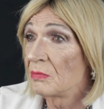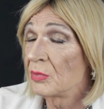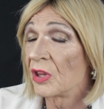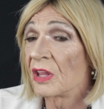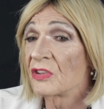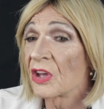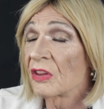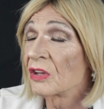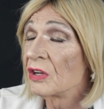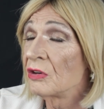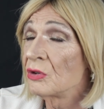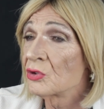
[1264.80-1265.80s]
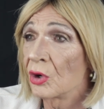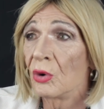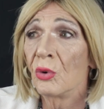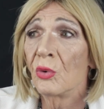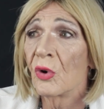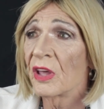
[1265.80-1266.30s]
but there's other girls
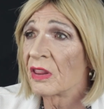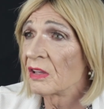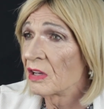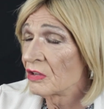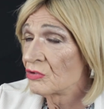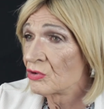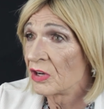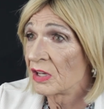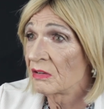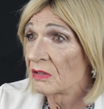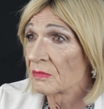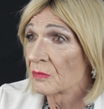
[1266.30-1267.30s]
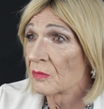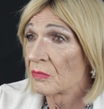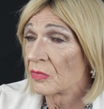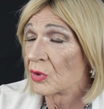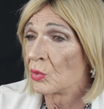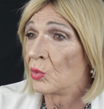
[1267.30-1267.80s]
all around the country now
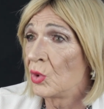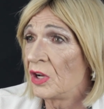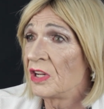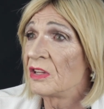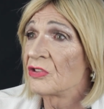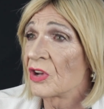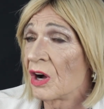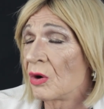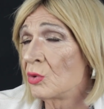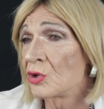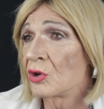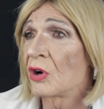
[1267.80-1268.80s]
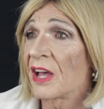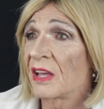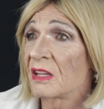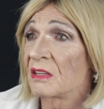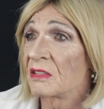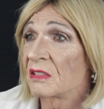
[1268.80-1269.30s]
willing to hold your
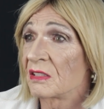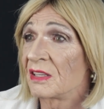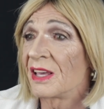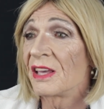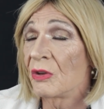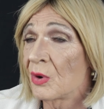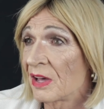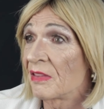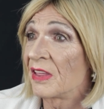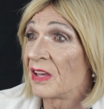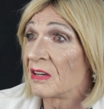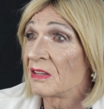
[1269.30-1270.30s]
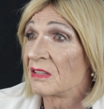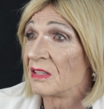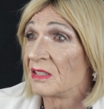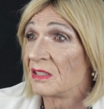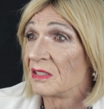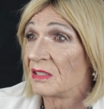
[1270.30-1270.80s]
hand, get you out there
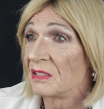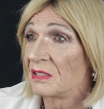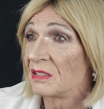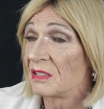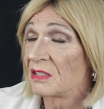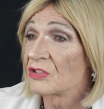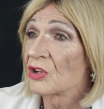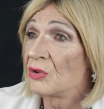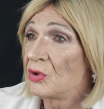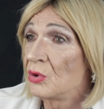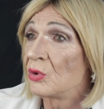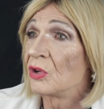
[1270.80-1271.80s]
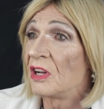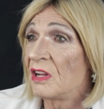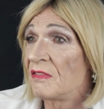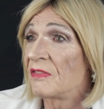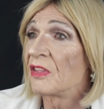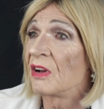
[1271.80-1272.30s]
so you can
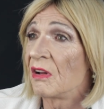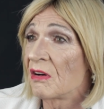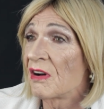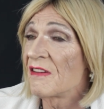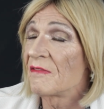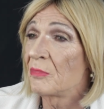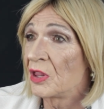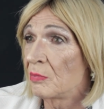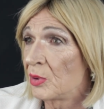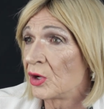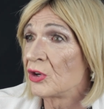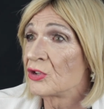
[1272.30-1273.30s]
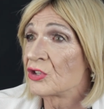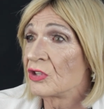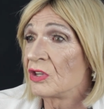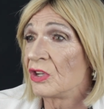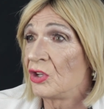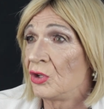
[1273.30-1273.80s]
live the life, be the
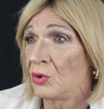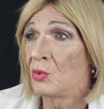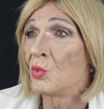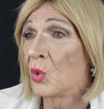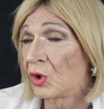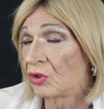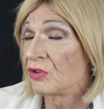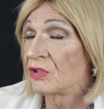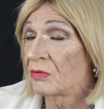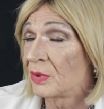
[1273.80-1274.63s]
person you want to